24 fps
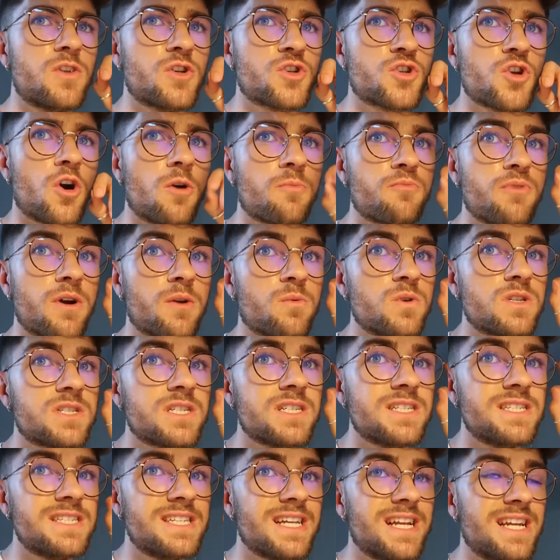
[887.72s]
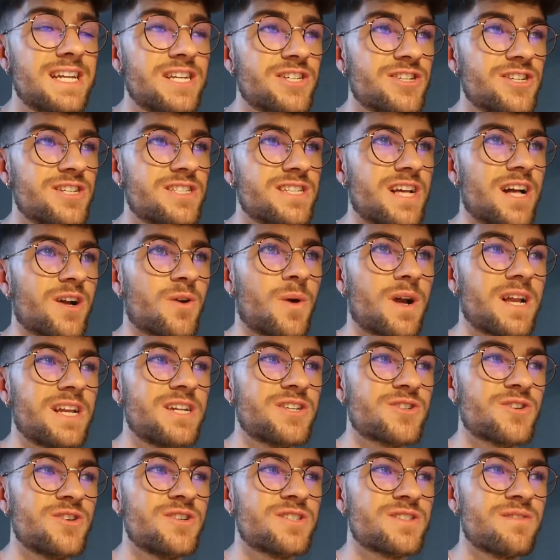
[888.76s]
The shortbread was delicious. I'll
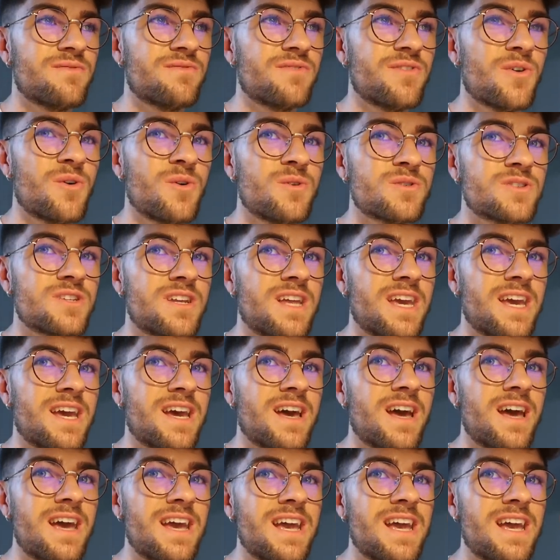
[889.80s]
quickly show you some photos on here.